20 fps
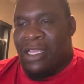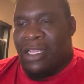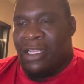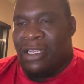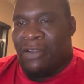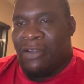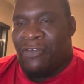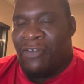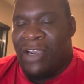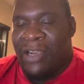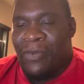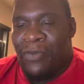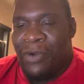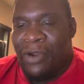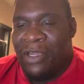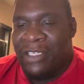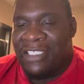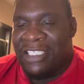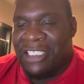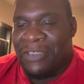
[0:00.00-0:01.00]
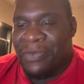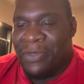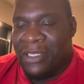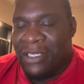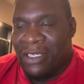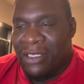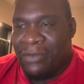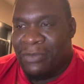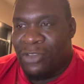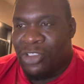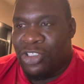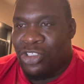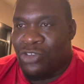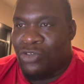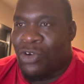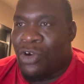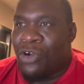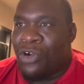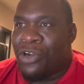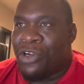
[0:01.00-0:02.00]
the framework just becomes
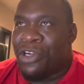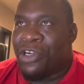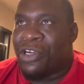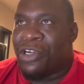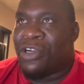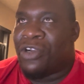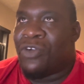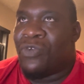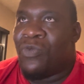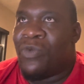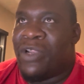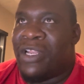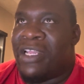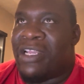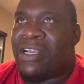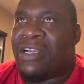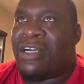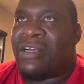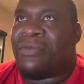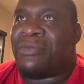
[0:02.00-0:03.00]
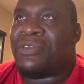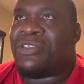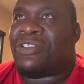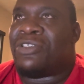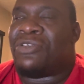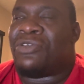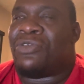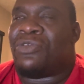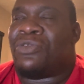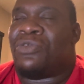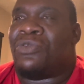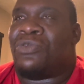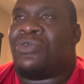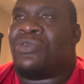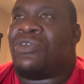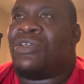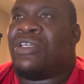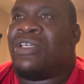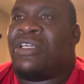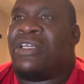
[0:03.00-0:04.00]
stronger when it comes
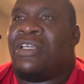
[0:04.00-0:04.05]
to